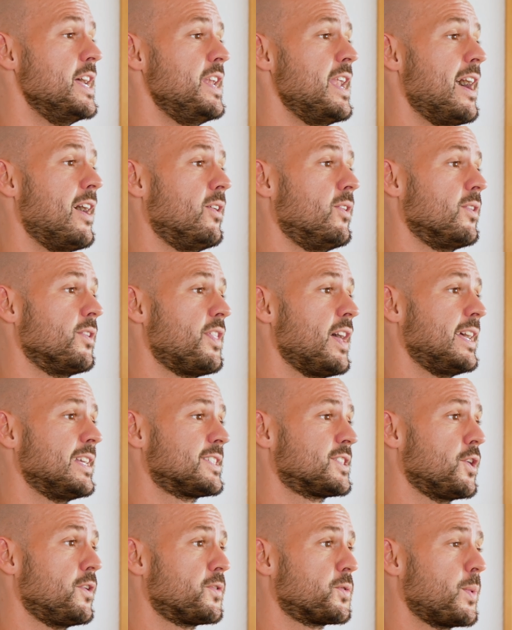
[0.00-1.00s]
Now, their
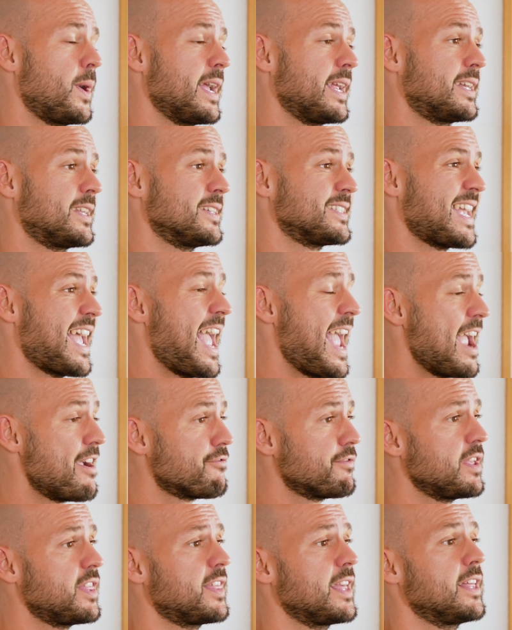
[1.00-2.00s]
software does
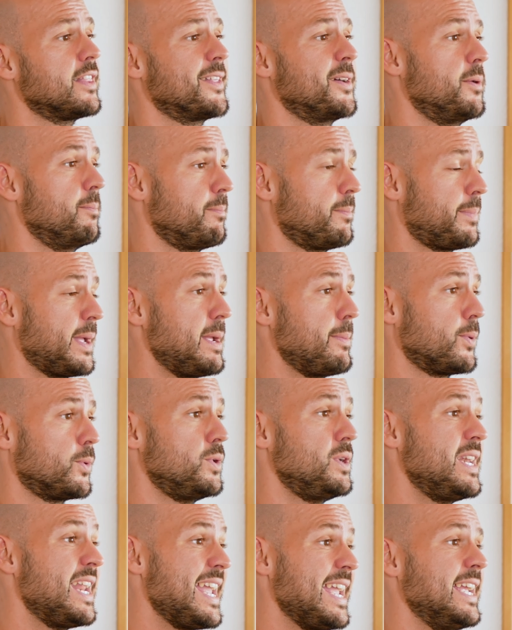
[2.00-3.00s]
everything that
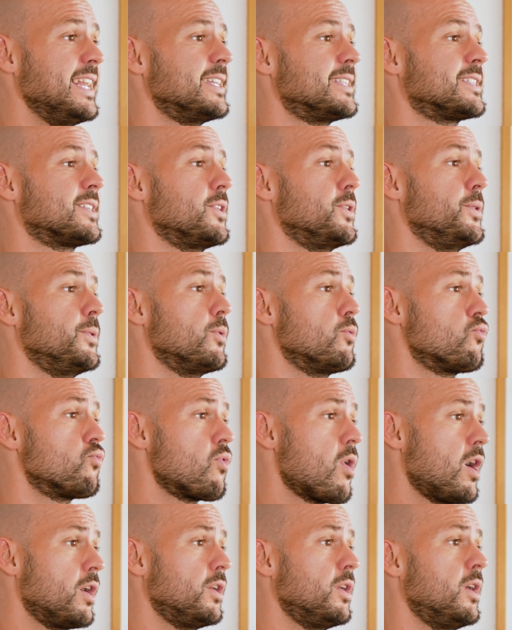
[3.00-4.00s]
people need to
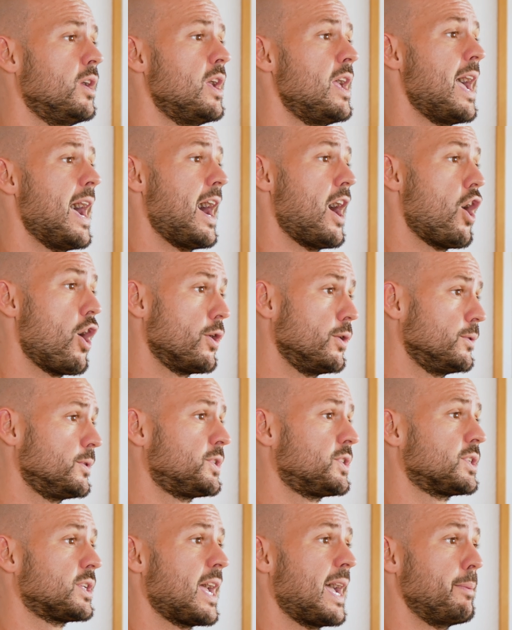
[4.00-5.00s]
run,
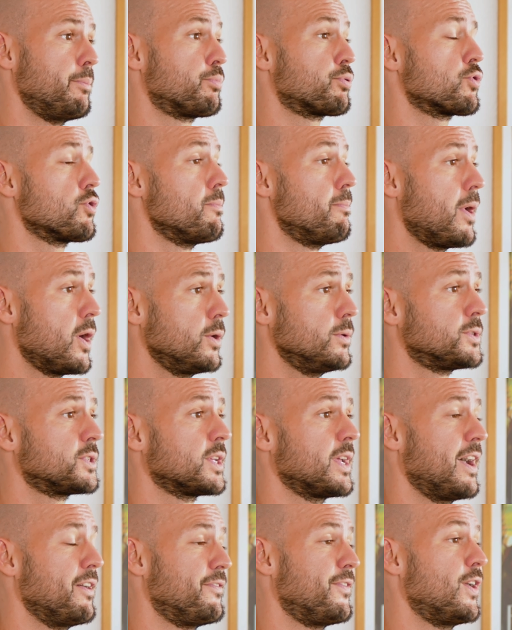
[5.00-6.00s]
host, and
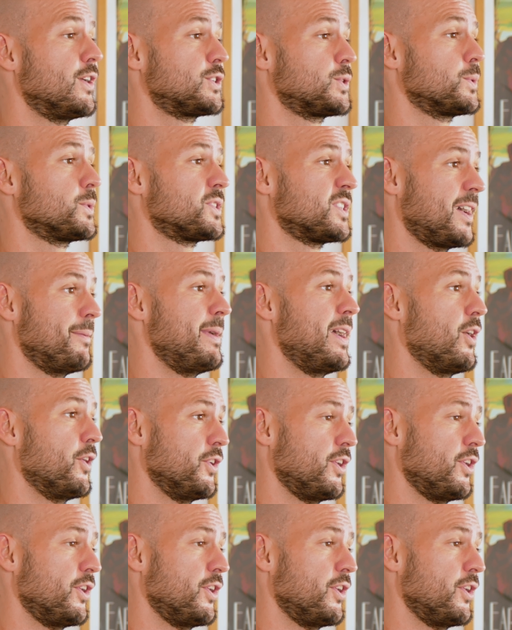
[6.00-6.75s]
promote a virtual summit